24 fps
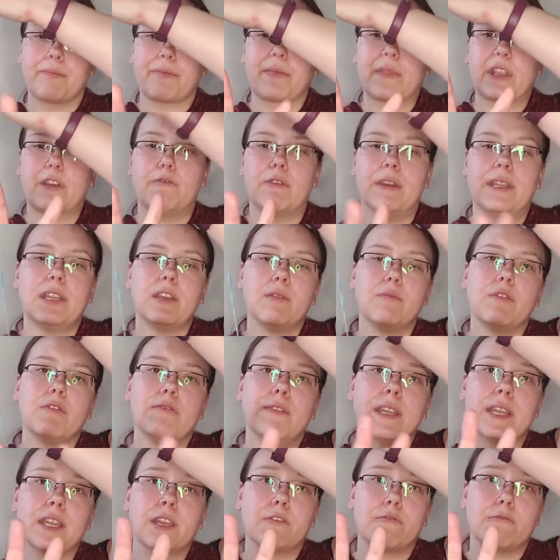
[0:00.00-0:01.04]
When you're
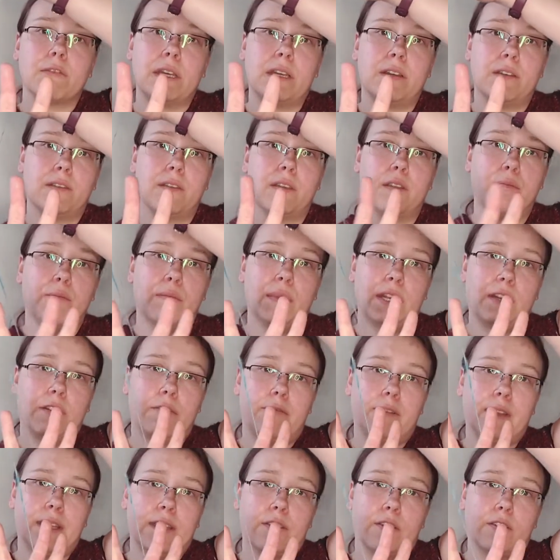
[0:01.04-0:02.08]
moving it around the middle
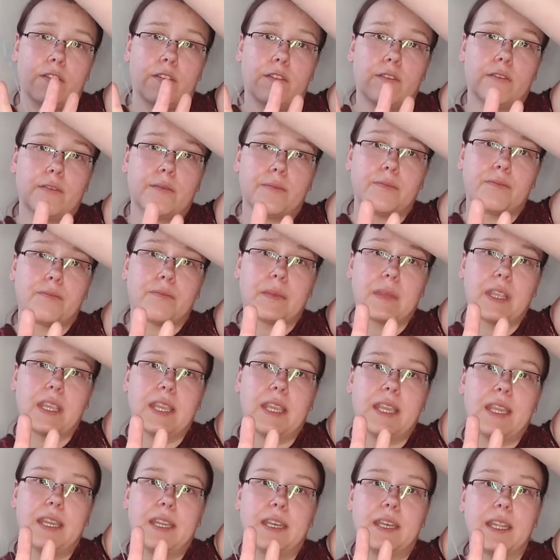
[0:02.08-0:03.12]
finger,
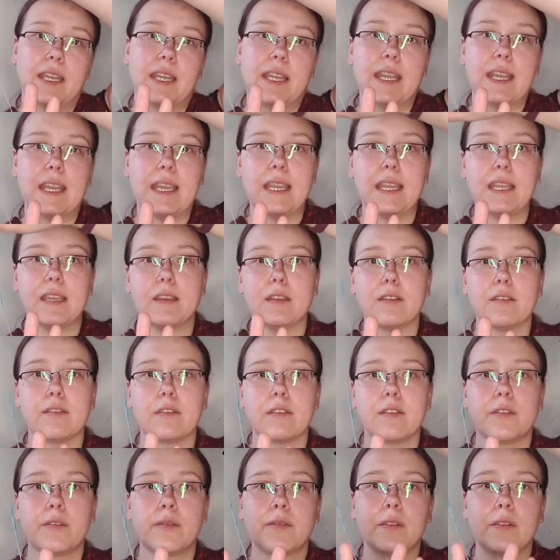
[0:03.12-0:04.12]
it is